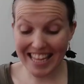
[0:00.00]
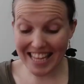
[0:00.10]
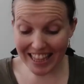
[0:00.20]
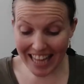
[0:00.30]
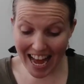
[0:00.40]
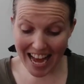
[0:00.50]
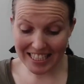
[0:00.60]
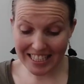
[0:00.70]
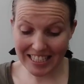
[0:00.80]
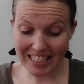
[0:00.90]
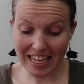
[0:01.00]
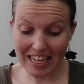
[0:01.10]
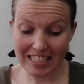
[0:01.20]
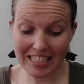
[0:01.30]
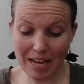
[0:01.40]
the last
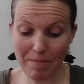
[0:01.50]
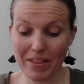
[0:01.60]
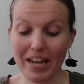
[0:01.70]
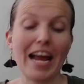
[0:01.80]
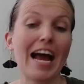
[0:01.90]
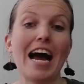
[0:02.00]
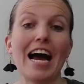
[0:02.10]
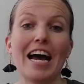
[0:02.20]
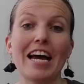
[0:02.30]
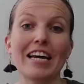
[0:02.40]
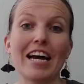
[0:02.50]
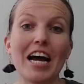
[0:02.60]
tip that I had,